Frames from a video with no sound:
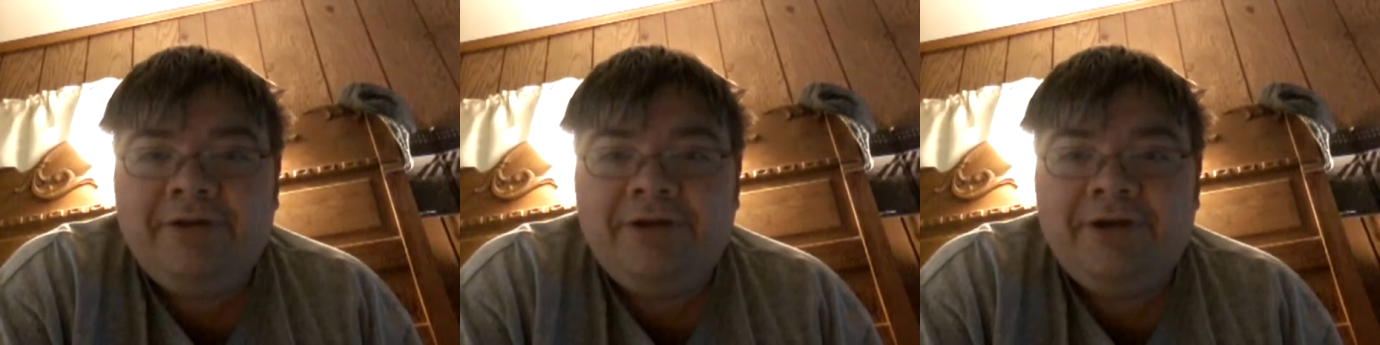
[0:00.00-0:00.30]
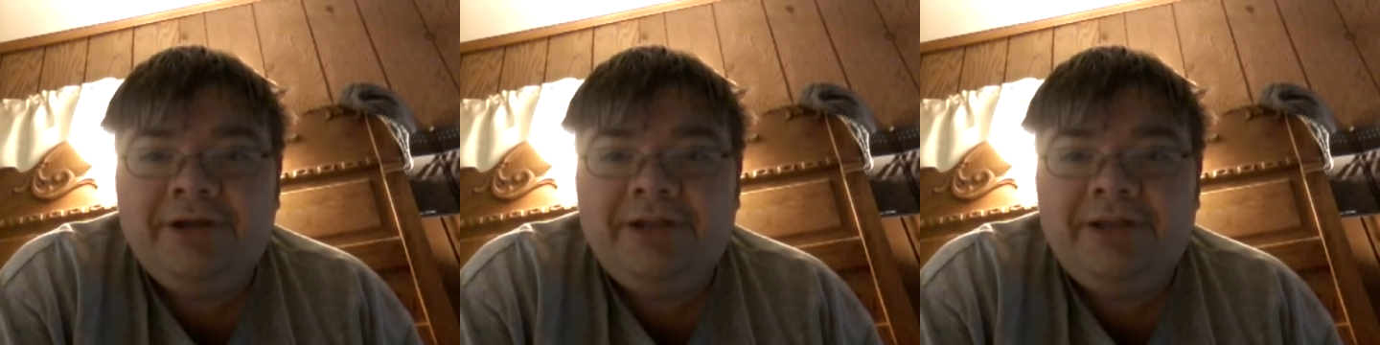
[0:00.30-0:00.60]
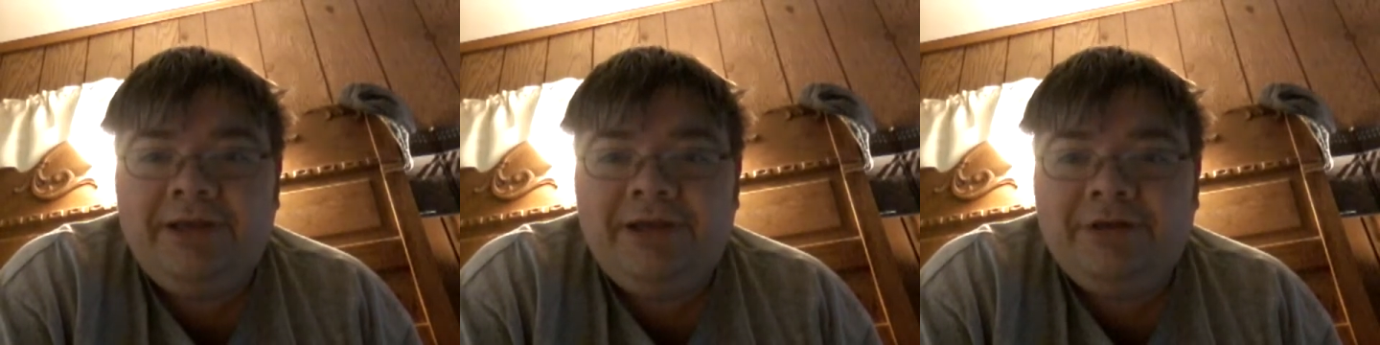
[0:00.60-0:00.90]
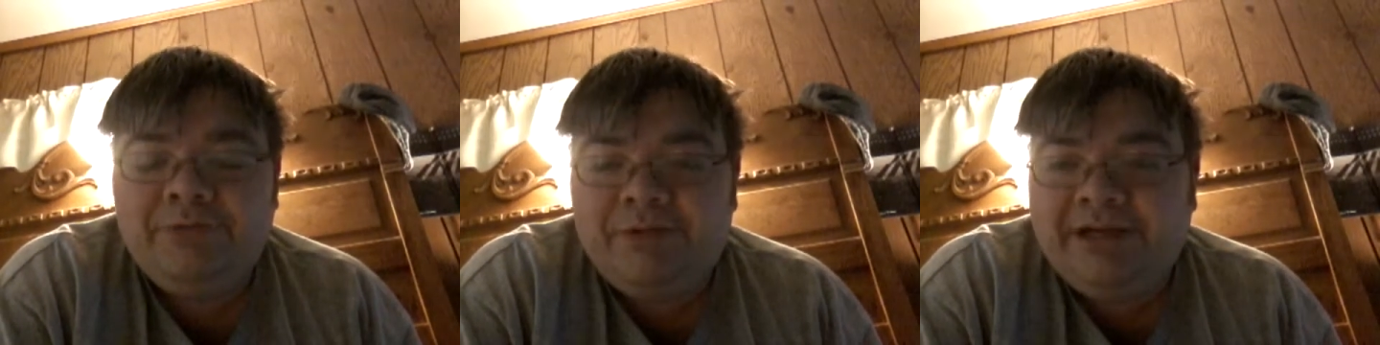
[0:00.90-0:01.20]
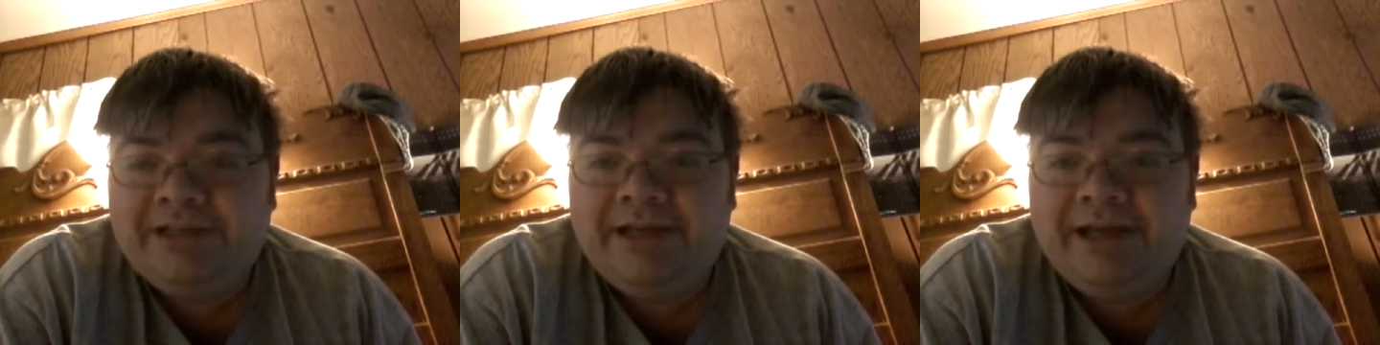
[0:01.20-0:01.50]
on the
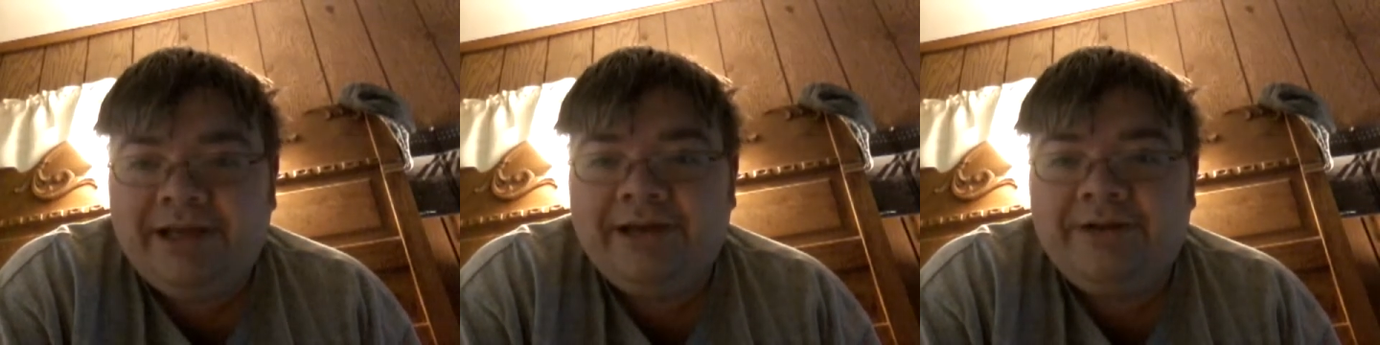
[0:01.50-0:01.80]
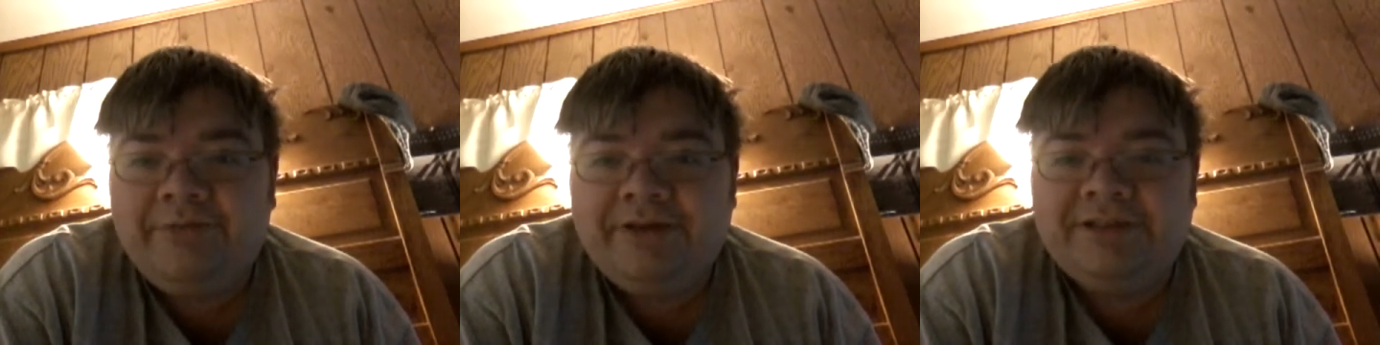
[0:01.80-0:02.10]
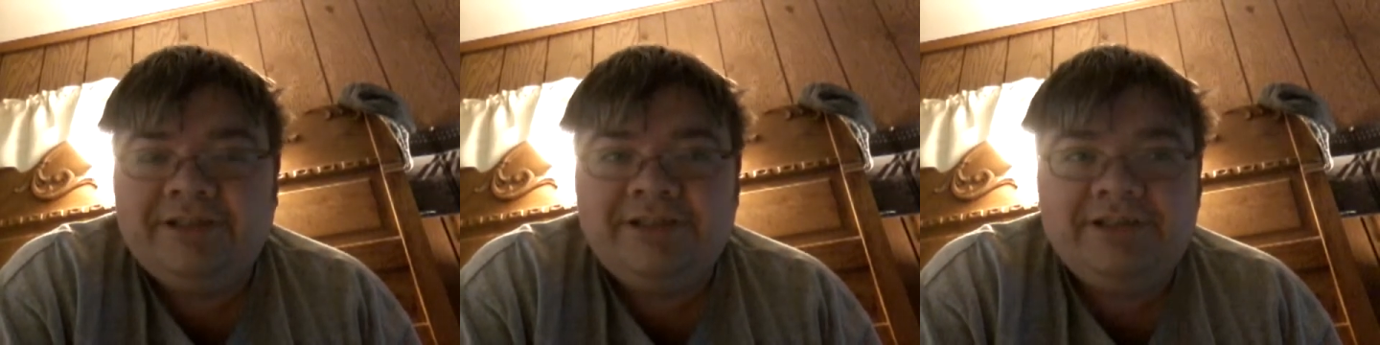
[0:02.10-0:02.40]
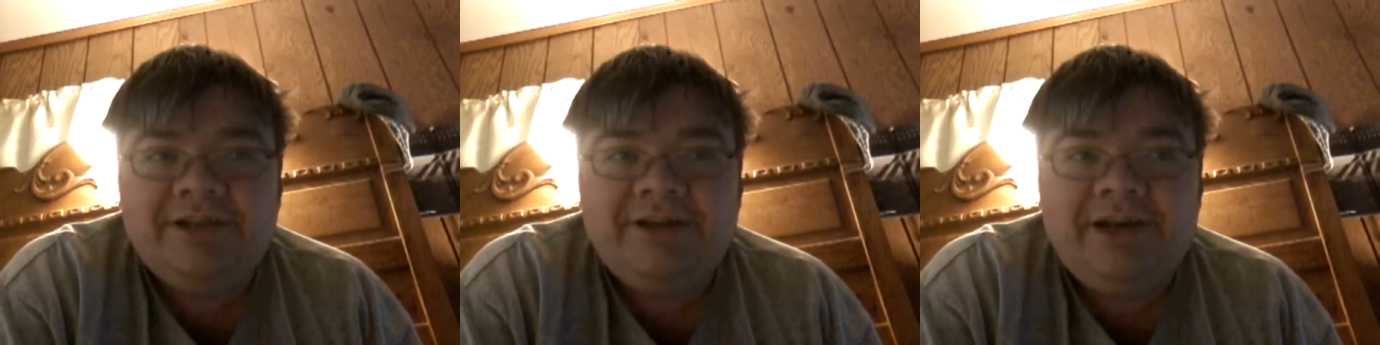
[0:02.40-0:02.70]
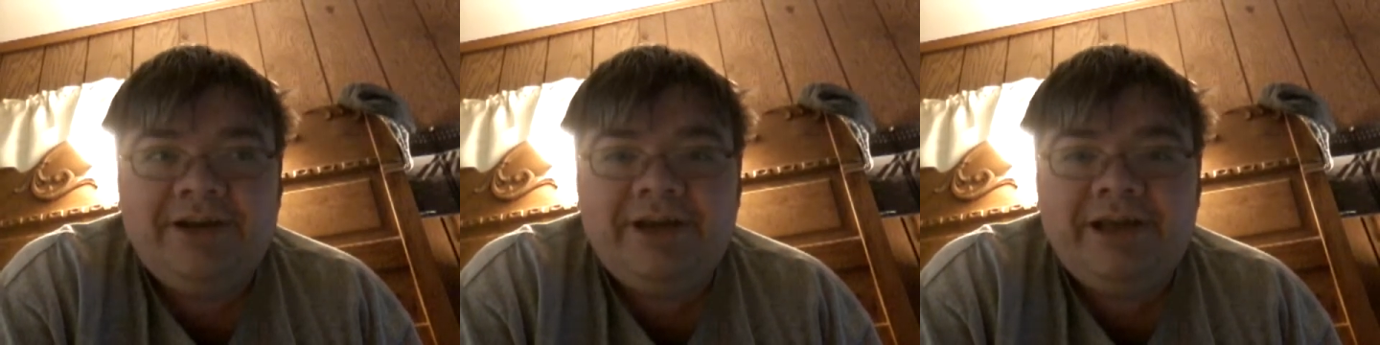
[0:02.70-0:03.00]
22nd, which is a
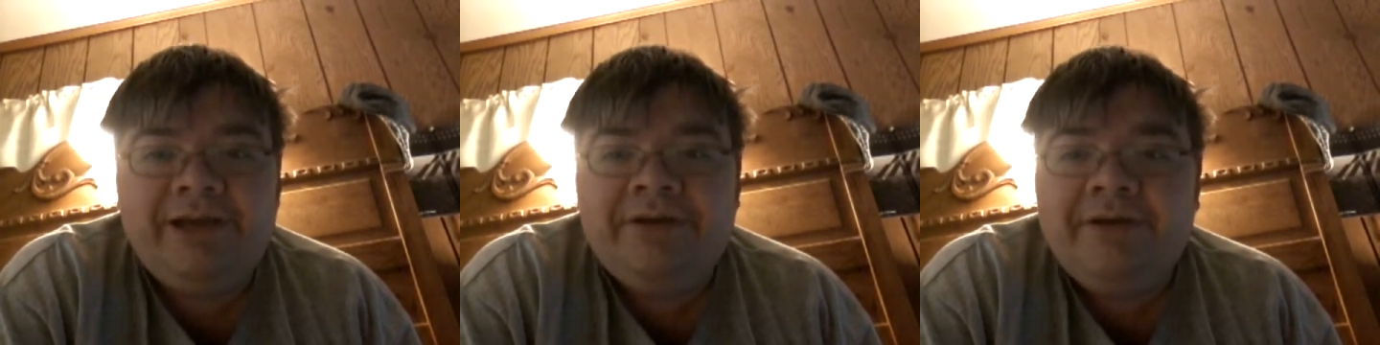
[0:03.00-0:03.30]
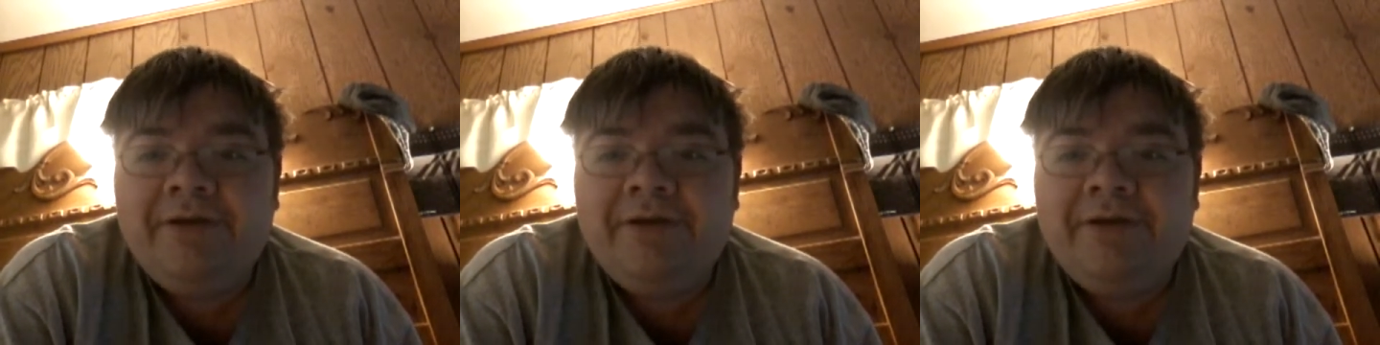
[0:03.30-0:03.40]
Sunday night.